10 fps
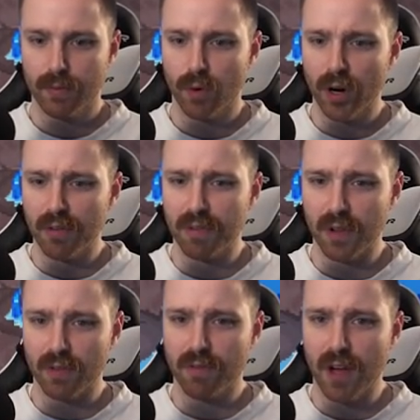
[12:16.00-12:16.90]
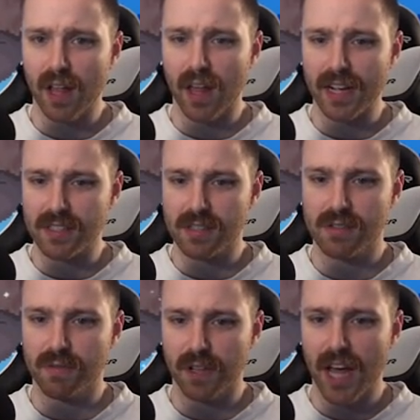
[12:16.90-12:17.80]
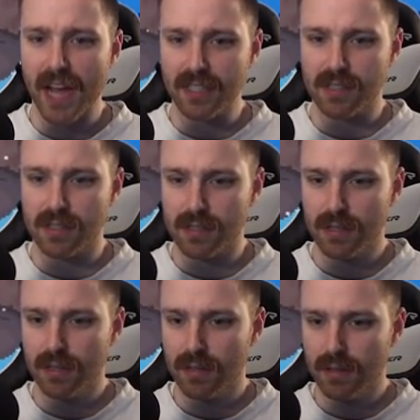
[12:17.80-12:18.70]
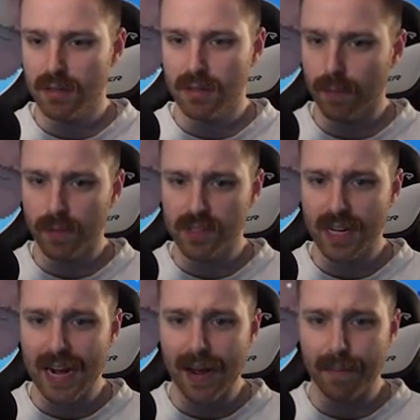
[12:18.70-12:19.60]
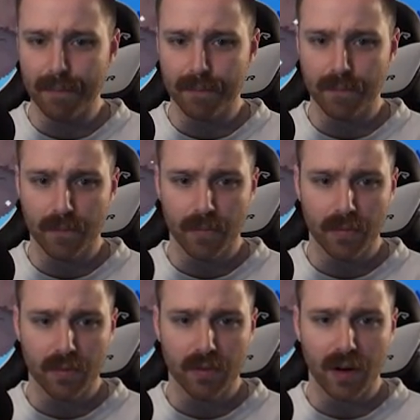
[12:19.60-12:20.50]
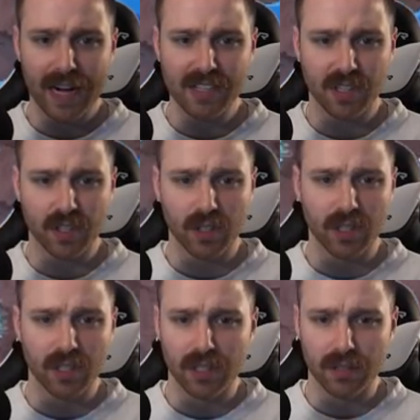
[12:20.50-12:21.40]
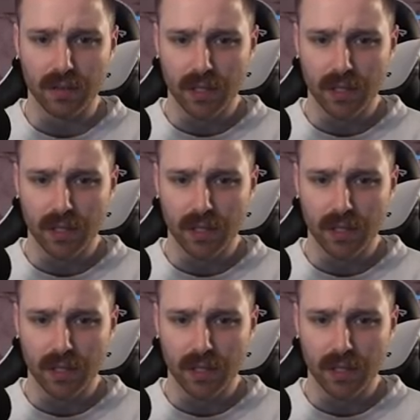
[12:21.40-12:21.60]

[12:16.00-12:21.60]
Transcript: Royal phalanx. Phalanx. What's he got? Icicle.